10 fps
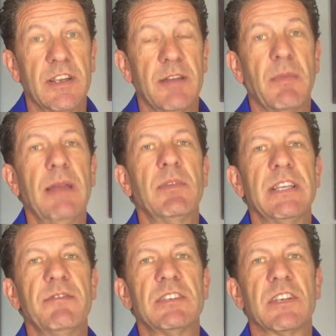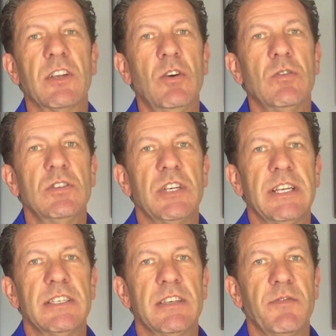And my belief as a coach
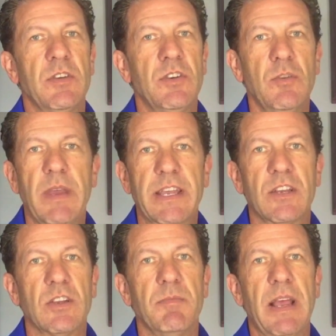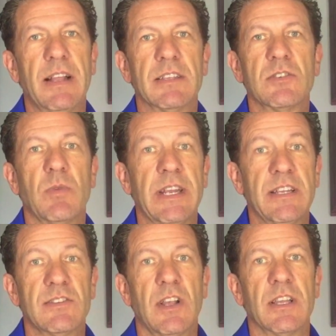is if you do make a good balanced
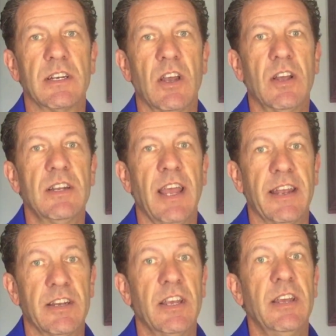swing, solid contact,